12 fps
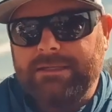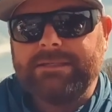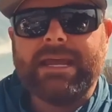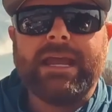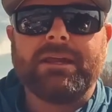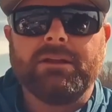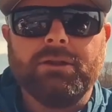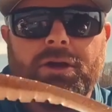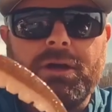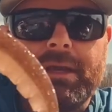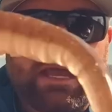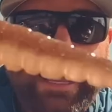take a
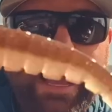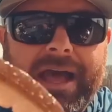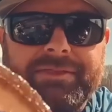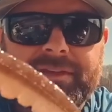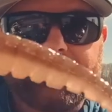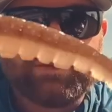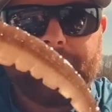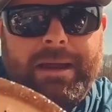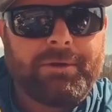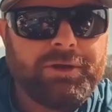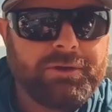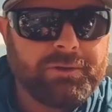look at the
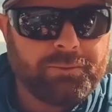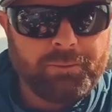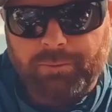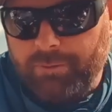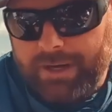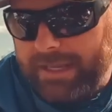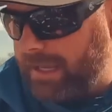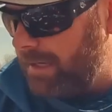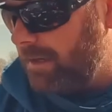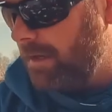Swammer. You can rig it